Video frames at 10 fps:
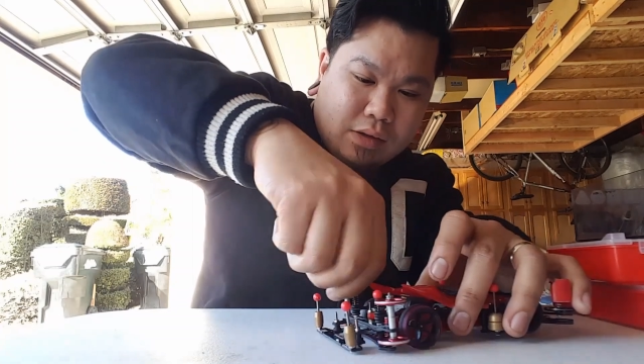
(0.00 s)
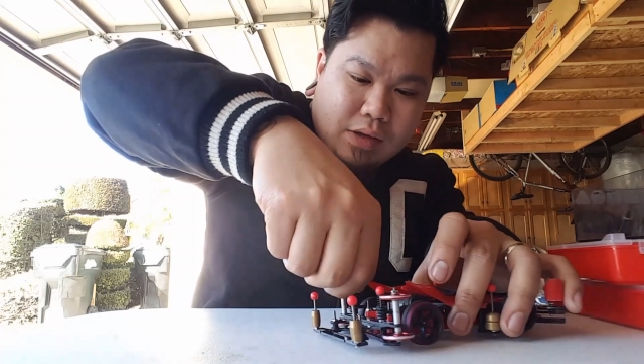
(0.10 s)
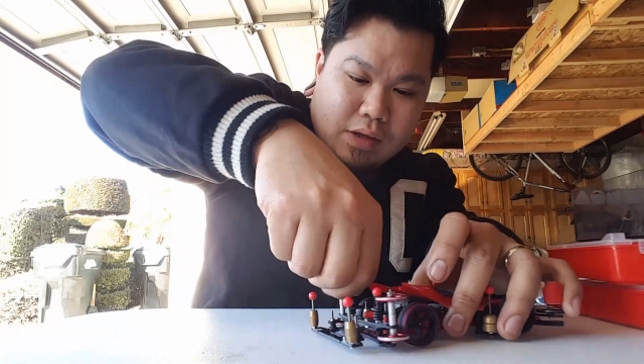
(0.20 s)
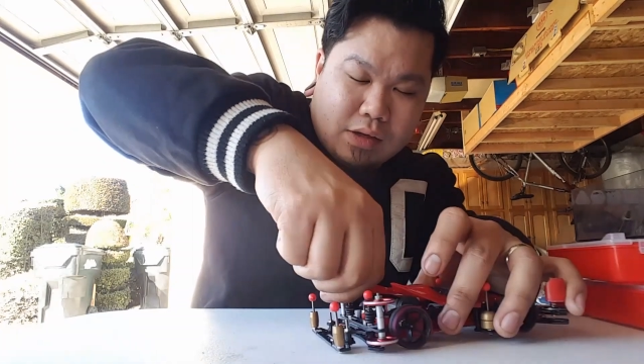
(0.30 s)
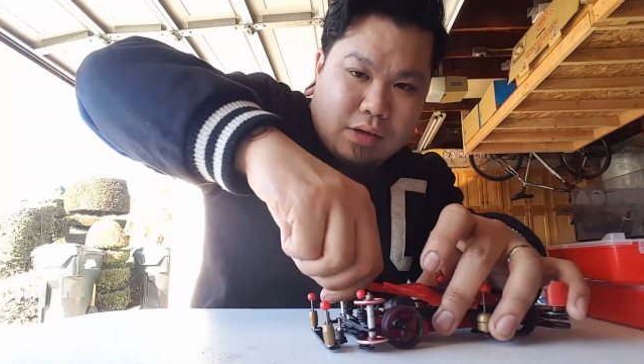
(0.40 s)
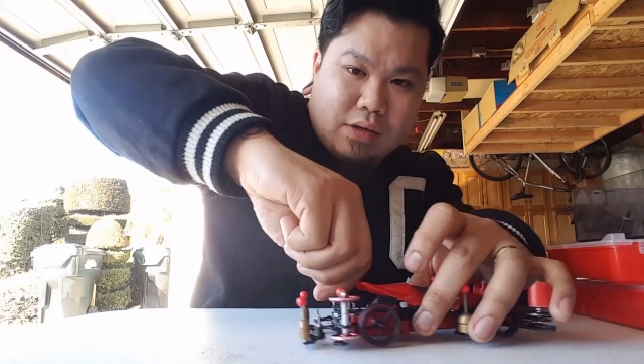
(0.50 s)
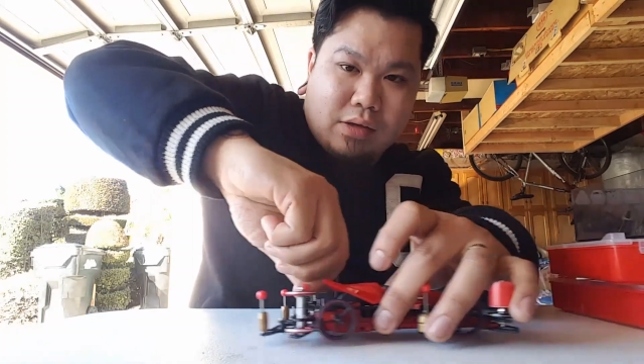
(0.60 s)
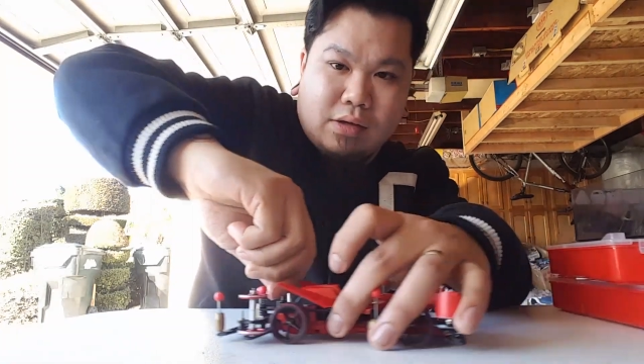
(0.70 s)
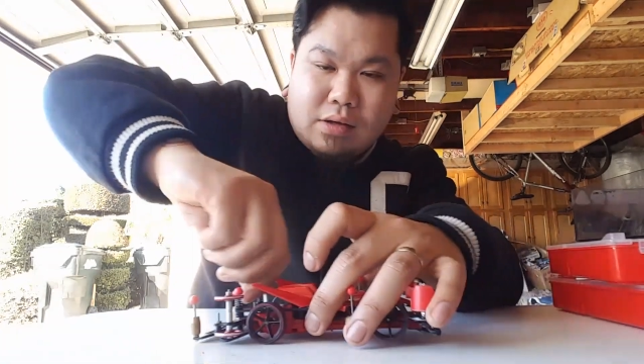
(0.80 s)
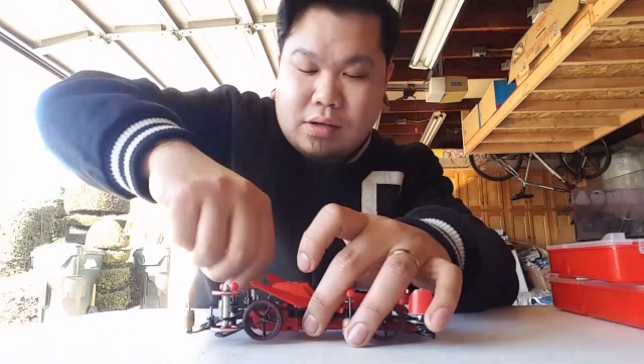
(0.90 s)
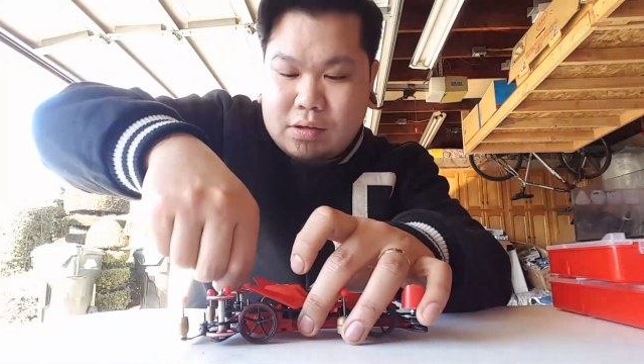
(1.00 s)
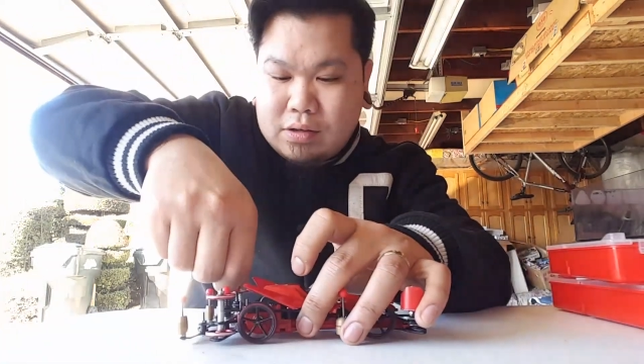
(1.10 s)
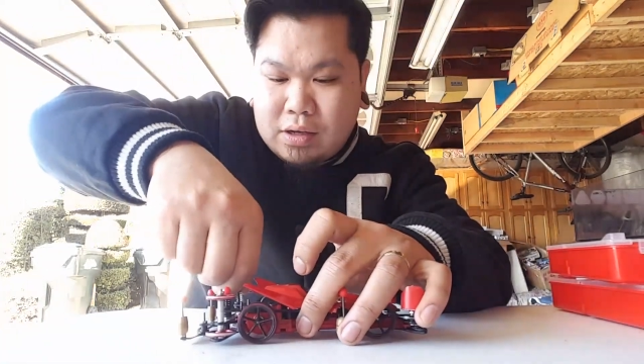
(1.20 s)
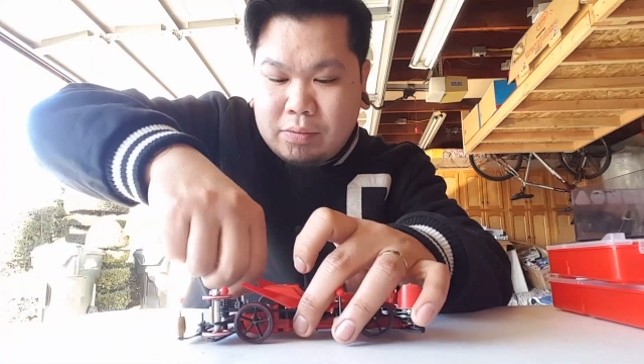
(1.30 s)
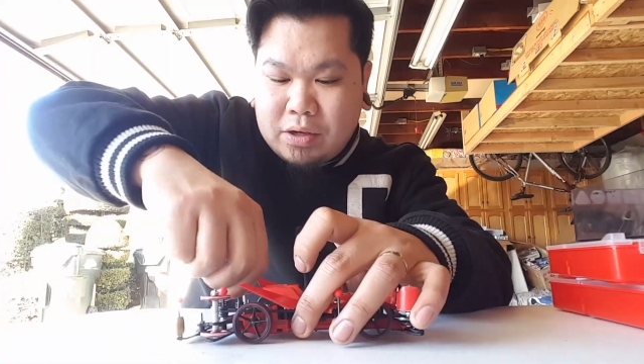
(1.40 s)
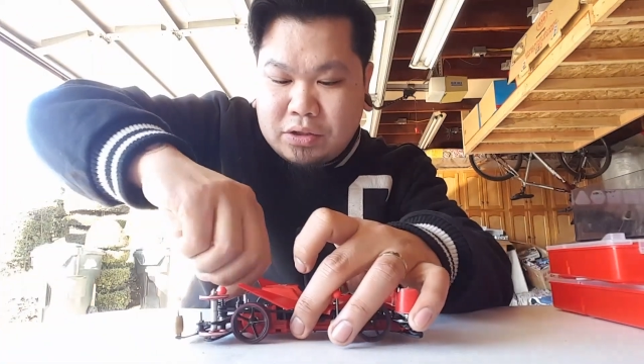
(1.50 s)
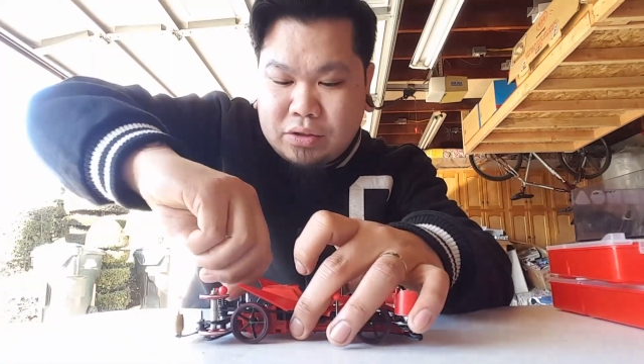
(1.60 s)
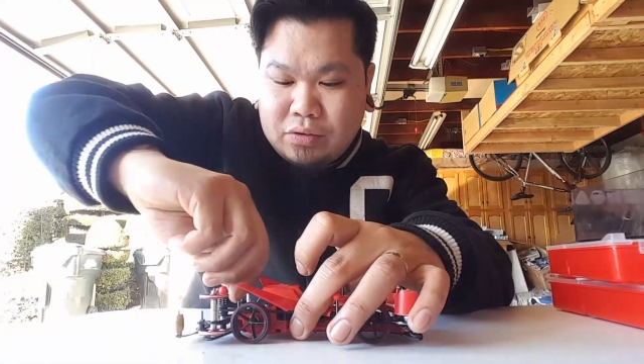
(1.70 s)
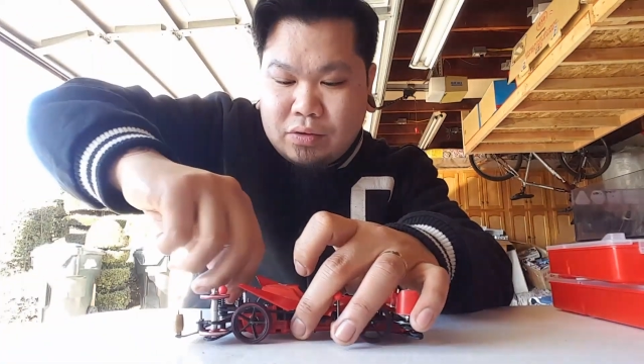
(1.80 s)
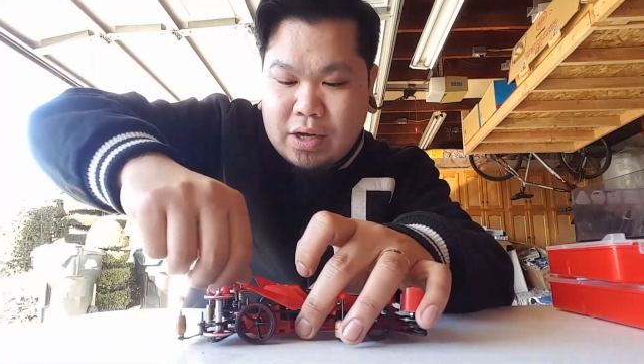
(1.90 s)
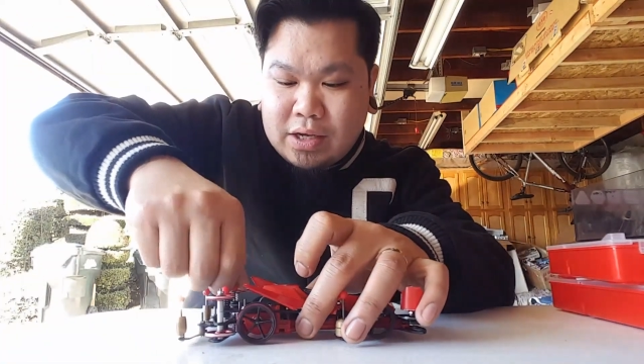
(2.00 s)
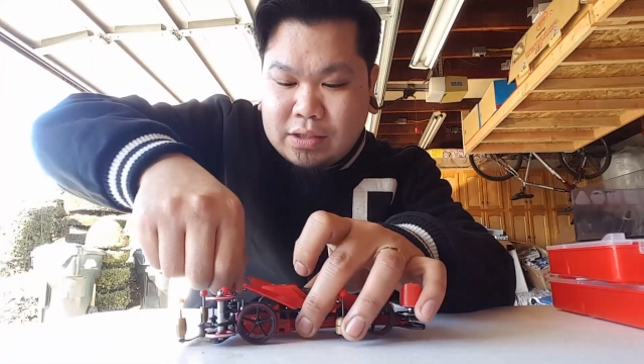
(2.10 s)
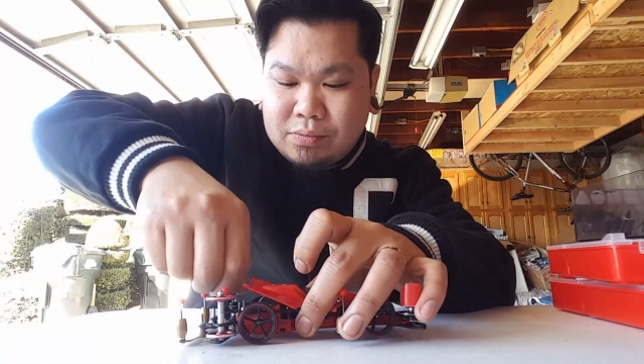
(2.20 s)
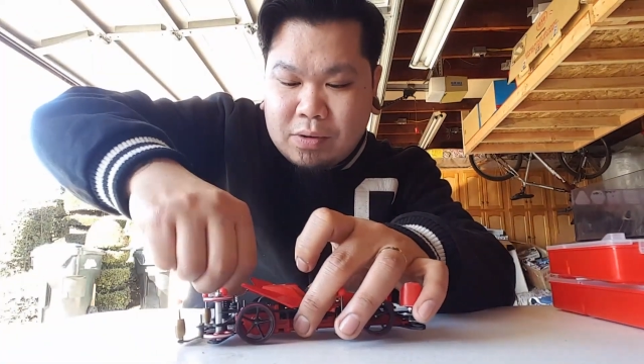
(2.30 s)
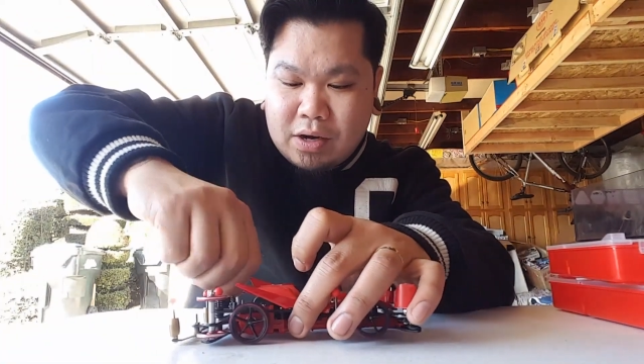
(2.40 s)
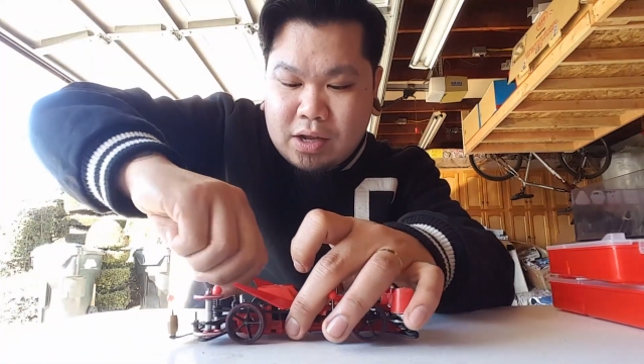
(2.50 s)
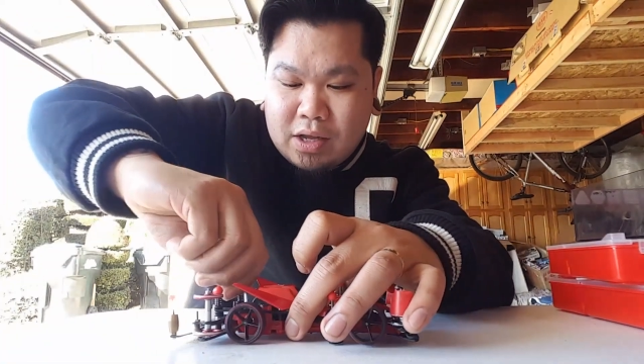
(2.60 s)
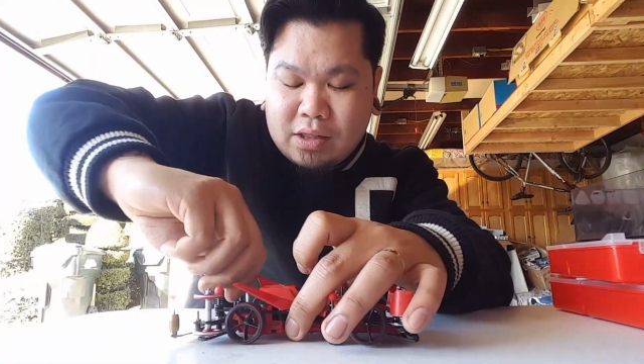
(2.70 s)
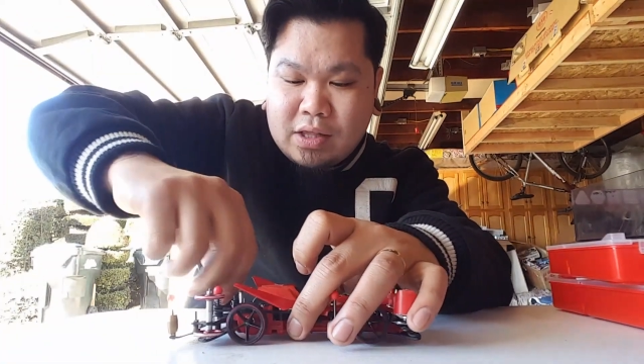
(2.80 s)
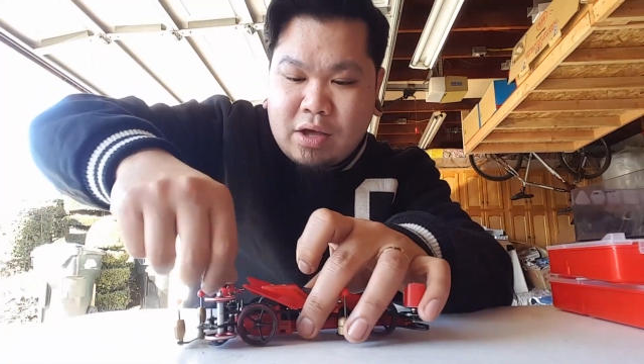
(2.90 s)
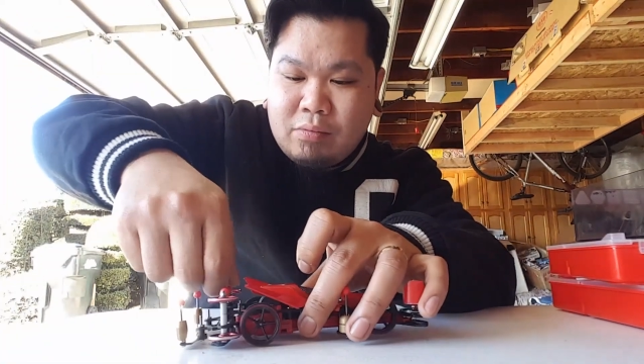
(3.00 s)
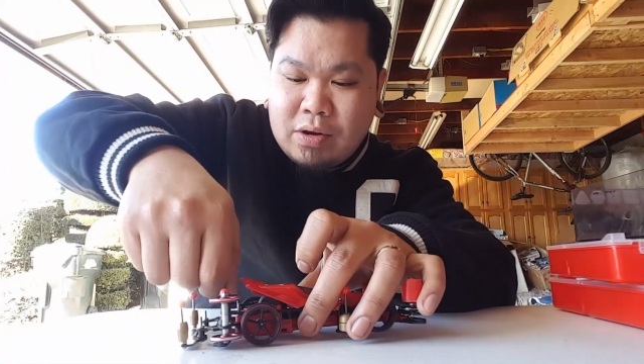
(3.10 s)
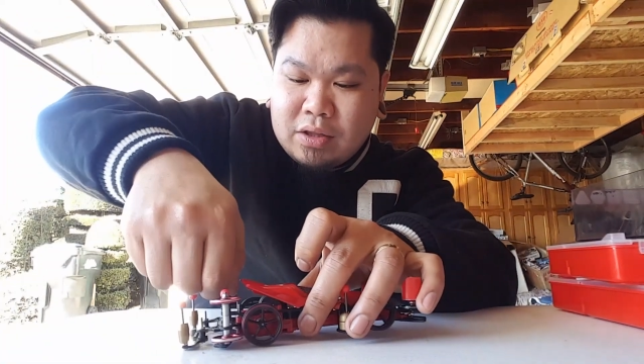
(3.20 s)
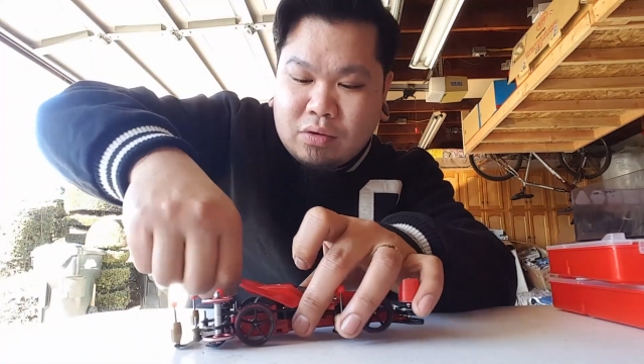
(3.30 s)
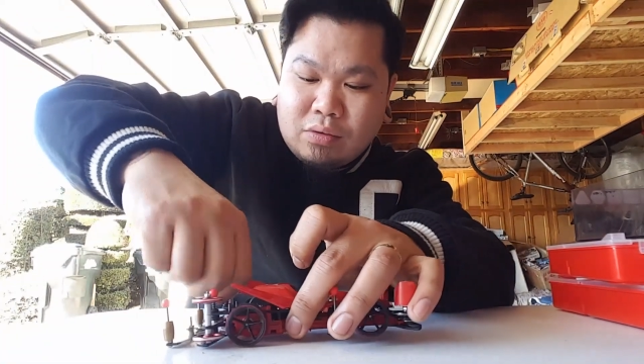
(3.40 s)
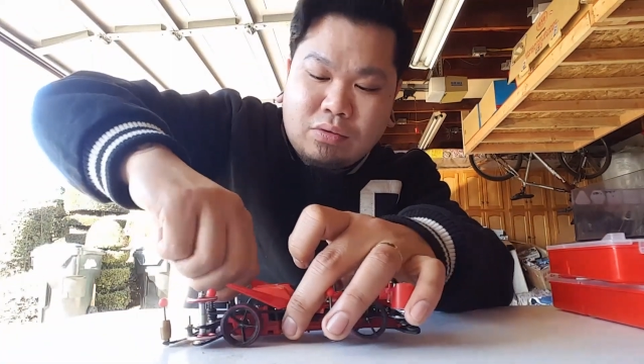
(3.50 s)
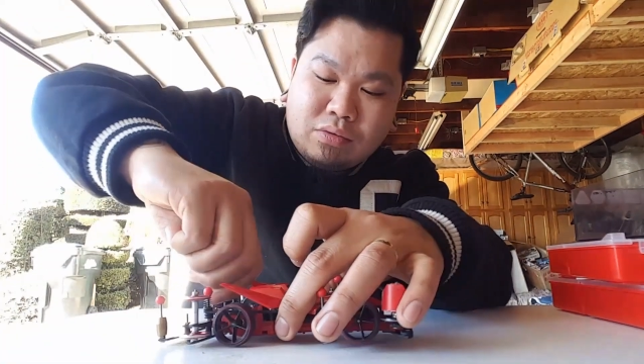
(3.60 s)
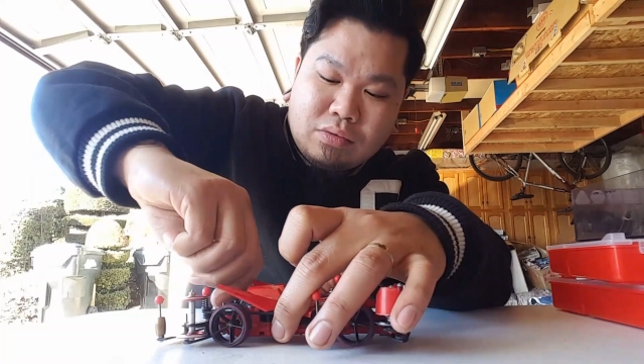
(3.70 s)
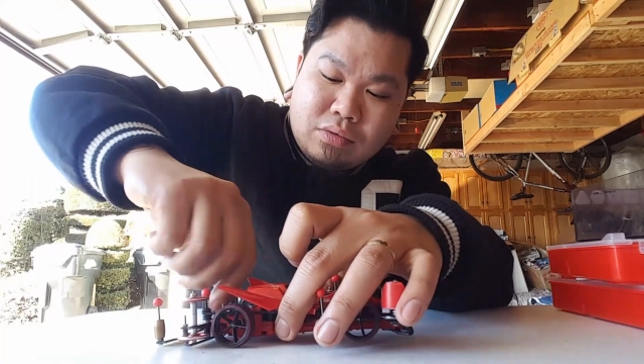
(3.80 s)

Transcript: Like, I'm gonna show you guys para hindi kayo malito